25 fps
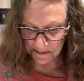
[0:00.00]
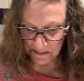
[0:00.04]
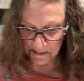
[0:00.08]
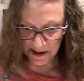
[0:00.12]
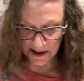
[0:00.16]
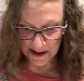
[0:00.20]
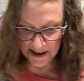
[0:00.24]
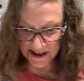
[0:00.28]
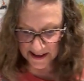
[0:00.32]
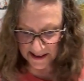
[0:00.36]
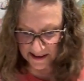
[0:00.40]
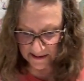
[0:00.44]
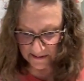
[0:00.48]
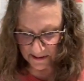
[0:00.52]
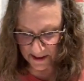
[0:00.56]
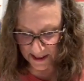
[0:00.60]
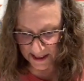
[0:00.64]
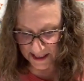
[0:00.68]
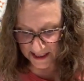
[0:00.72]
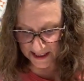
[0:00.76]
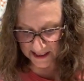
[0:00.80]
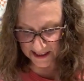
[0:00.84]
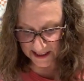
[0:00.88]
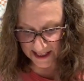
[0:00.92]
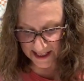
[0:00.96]
my
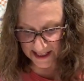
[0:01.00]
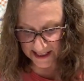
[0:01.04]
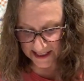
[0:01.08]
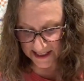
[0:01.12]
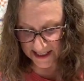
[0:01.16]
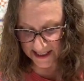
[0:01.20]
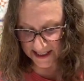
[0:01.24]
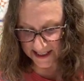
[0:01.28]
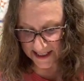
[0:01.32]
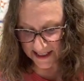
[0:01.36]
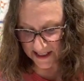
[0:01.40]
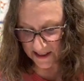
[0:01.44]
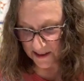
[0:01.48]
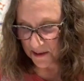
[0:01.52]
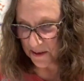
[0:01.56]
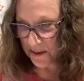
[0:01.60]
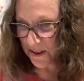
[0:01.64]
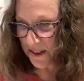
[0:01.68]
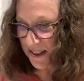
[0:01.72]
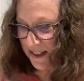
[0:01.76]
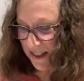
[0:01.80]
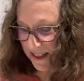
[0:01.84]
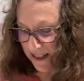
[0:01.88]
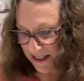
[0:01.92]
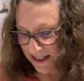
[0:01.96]
Vicki Clayton
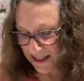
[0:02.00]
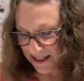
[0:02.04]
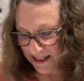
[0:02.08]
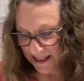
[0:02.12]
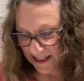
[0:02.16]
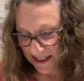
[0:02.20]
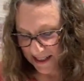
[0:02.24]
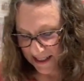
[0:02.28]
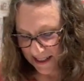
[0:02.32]
silks in.